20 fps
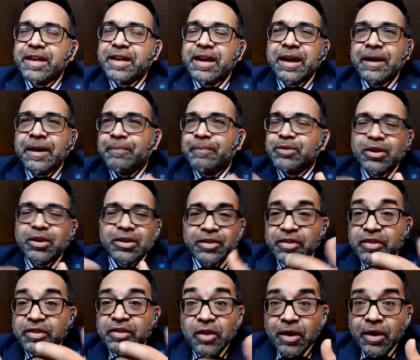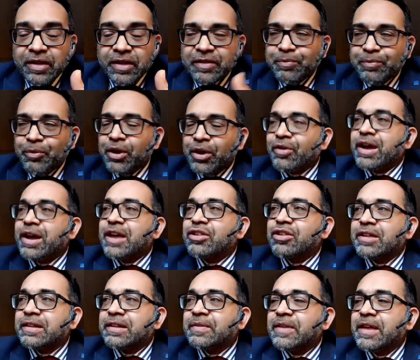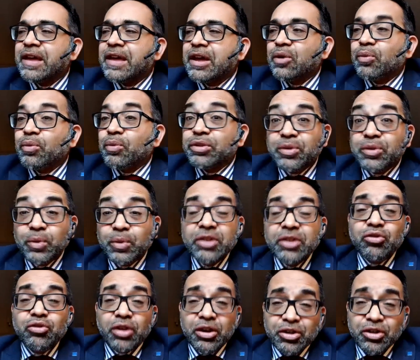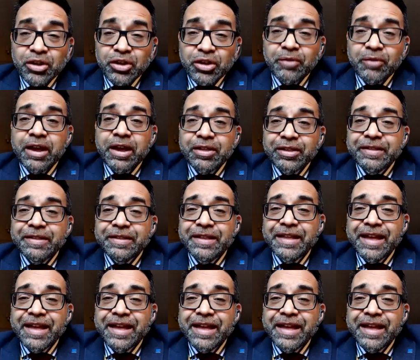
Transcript: kind of size of migration was the Windrush generation.